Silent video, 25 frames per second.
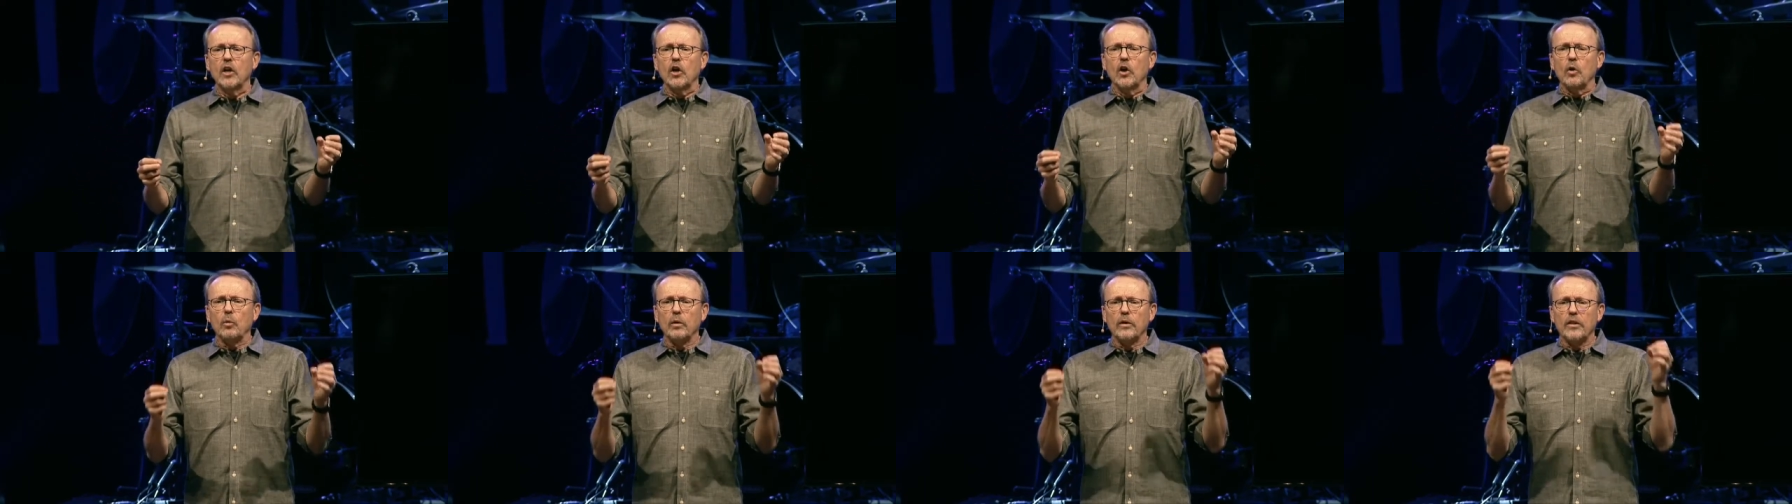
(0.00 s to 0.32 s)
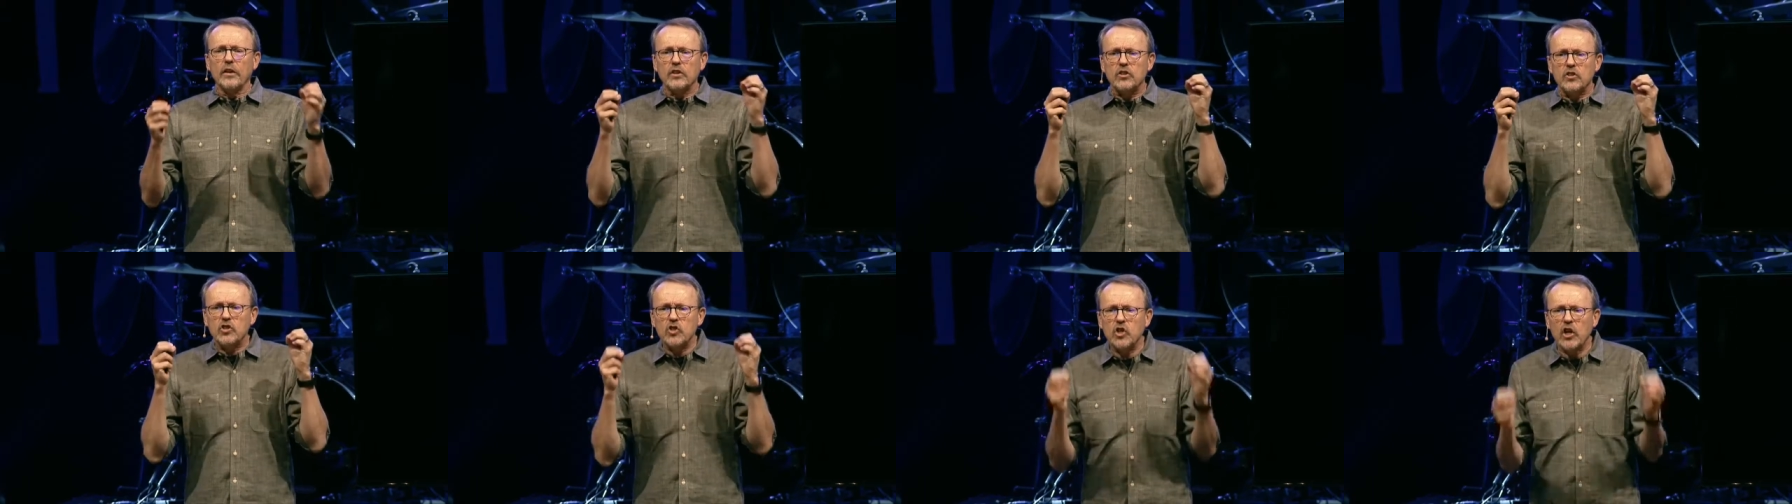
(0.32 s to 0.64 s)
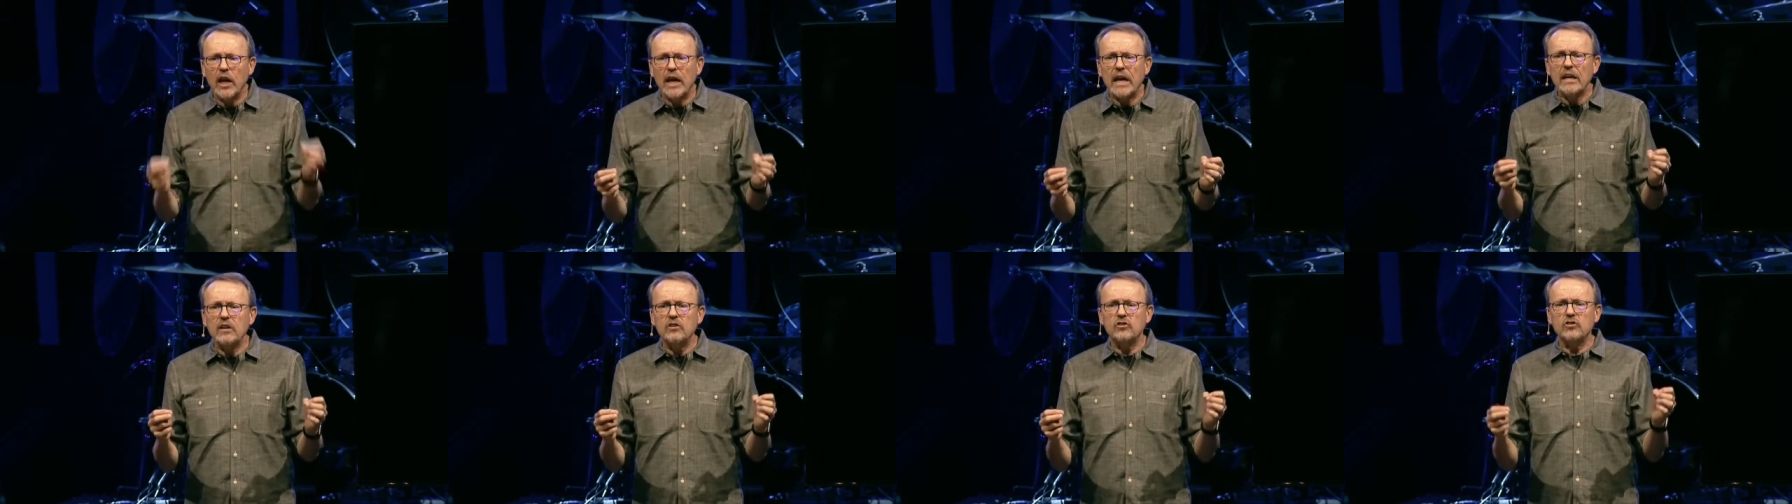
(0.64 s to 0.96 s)
with a
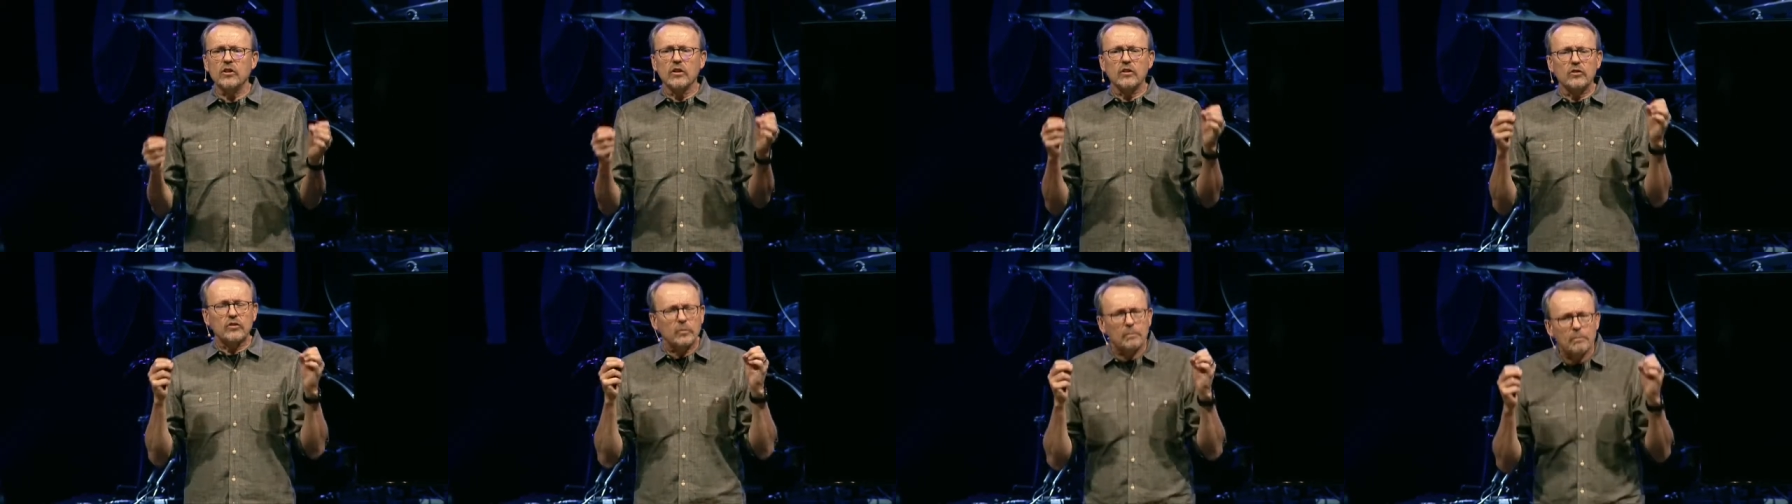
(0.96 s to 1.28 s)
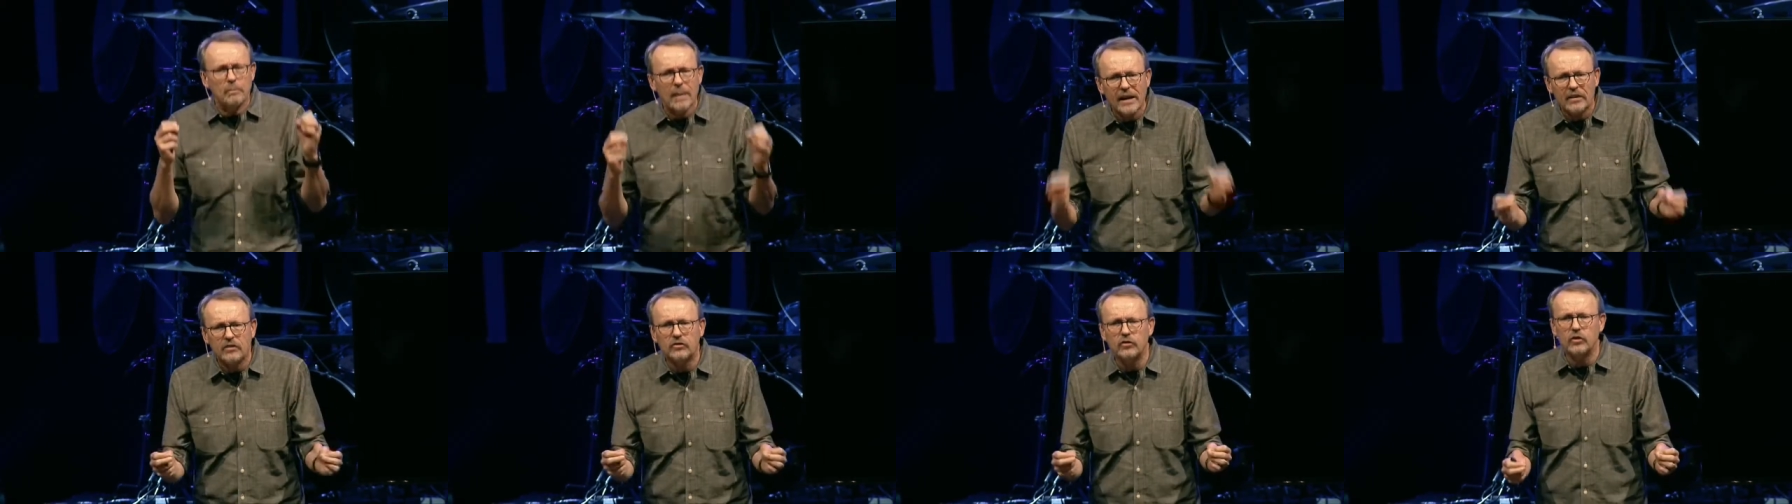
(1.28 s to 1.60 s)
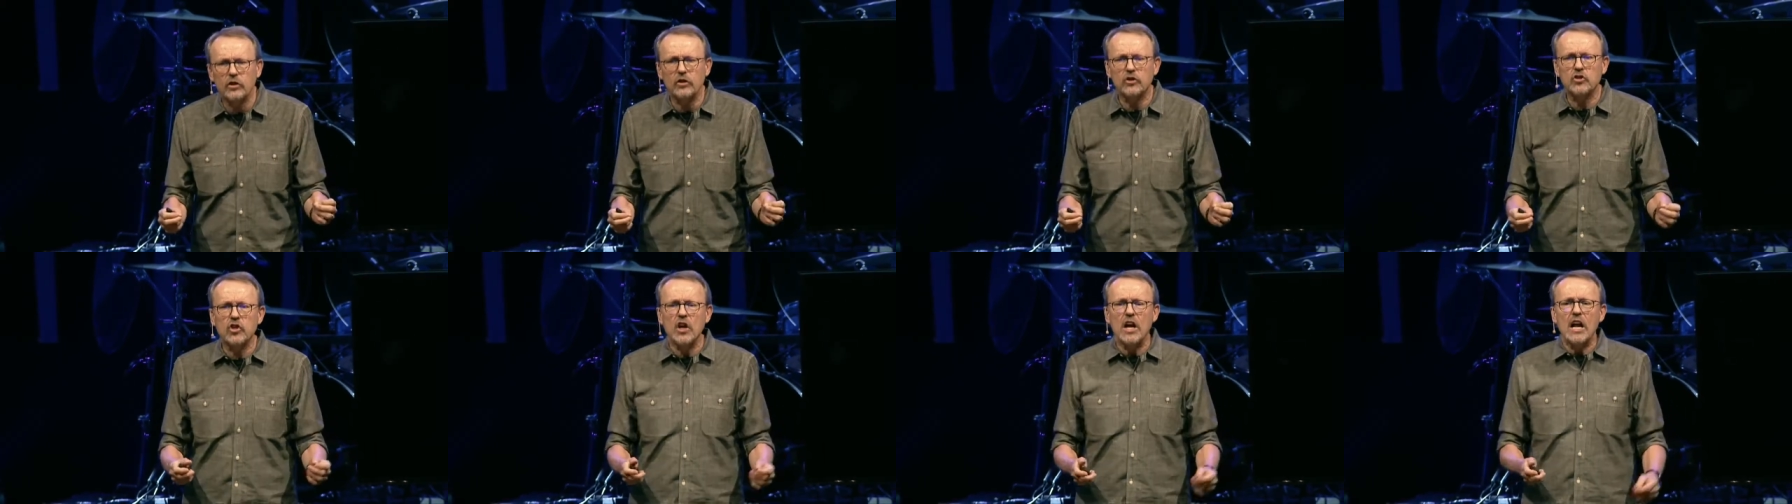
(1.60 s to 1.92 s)
changeless
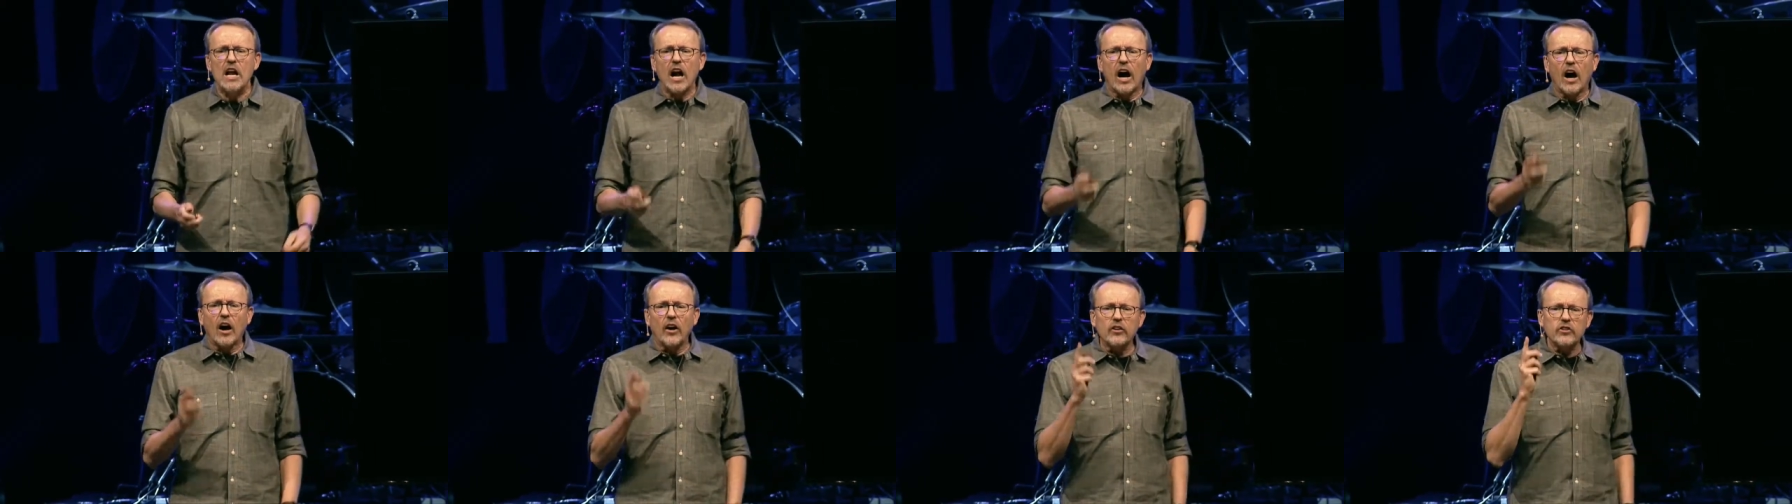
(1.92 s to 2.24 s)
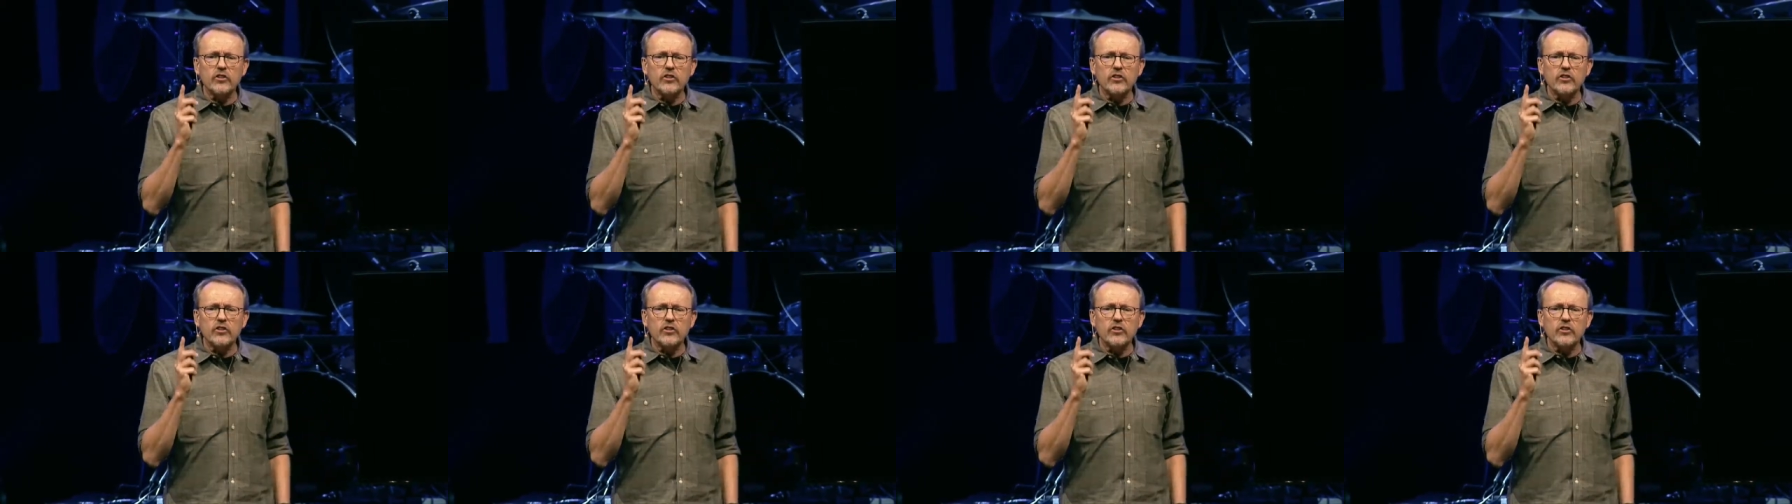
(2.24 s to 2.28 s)
message, our